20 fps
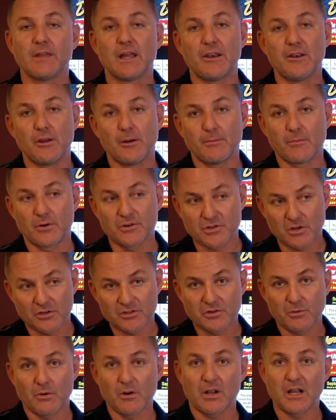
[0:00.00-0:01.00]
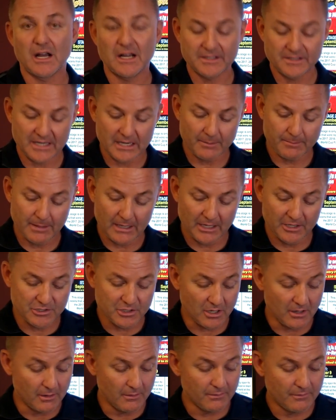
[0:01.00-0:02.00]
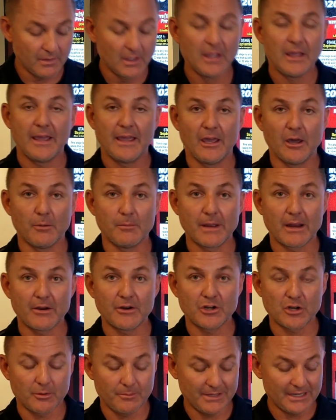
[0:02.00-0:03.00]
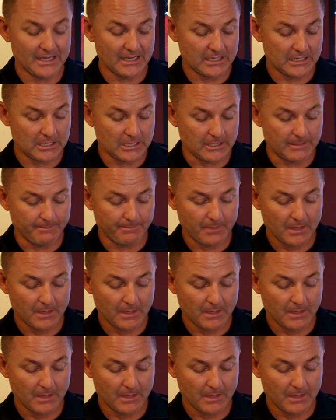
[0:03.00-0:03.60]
That number is also on our contact page of hailmaryderby.com.